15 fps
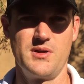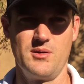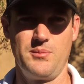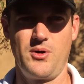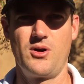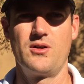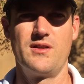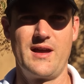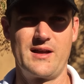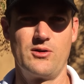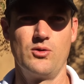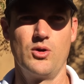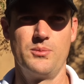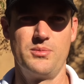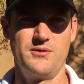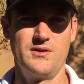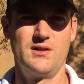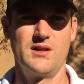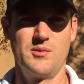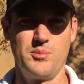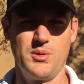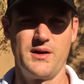be a part of that group of
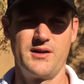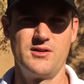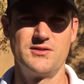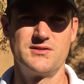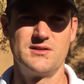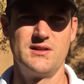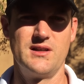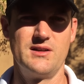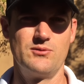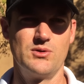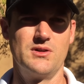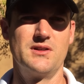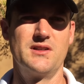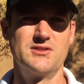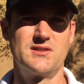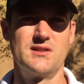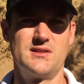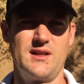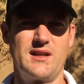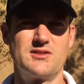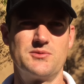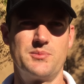elite players and really just
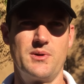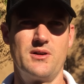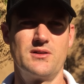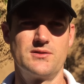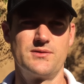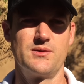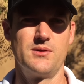get that experience